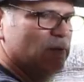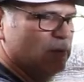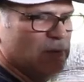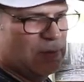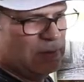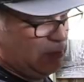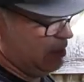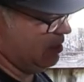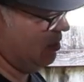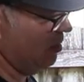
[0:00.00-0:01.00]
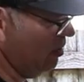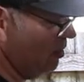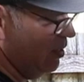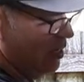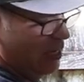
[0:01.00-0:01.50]

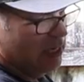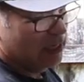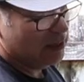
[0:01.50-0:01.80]
No one is speaking in this clip.